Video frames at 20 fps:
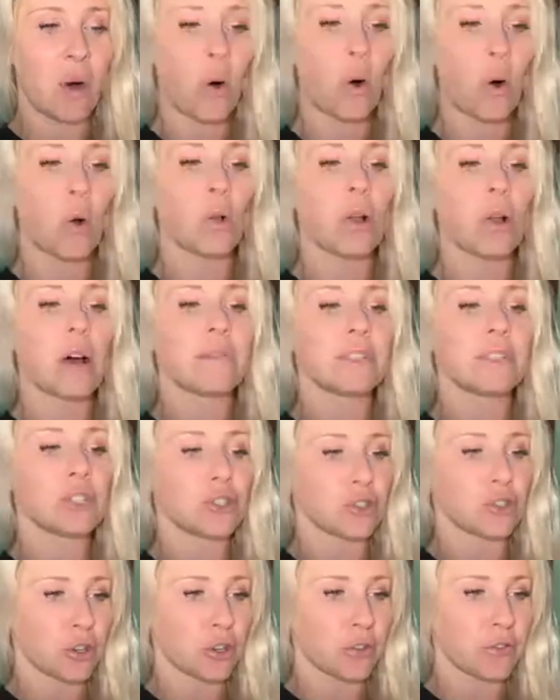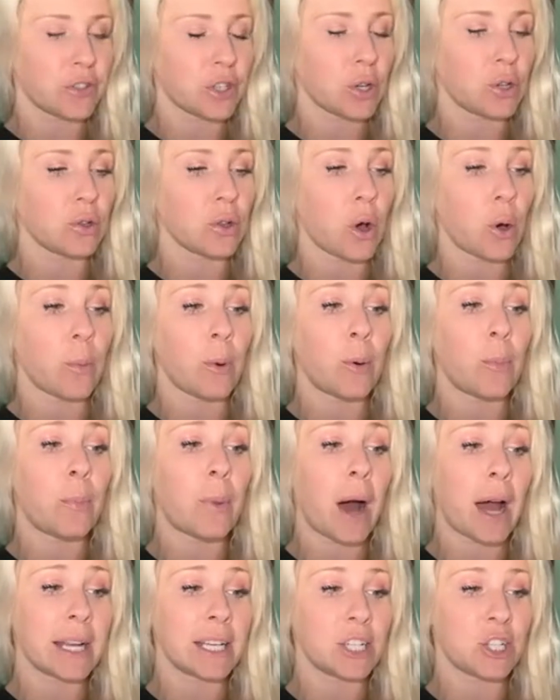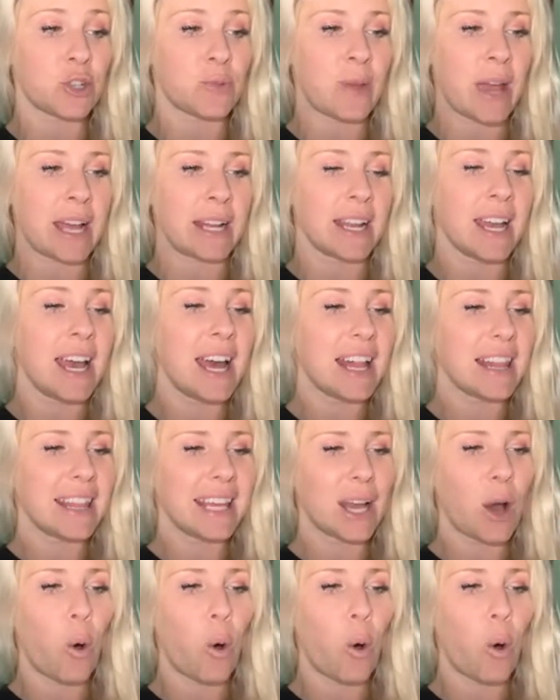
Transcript: in a hole of deserved global punishment,